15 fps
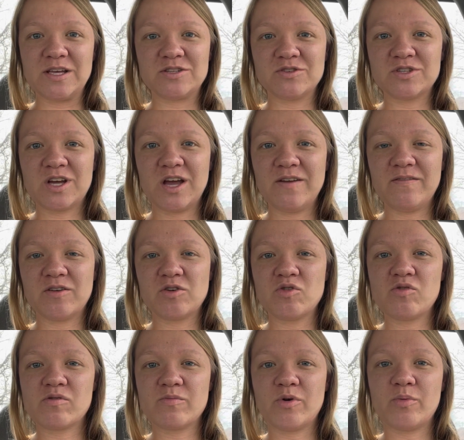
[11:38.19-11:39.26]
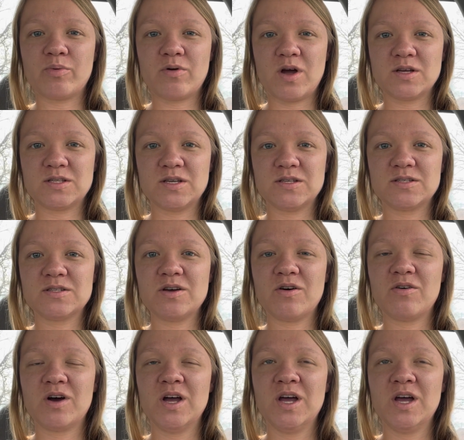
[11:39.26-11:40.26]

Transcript: So it's kind of a normal process. So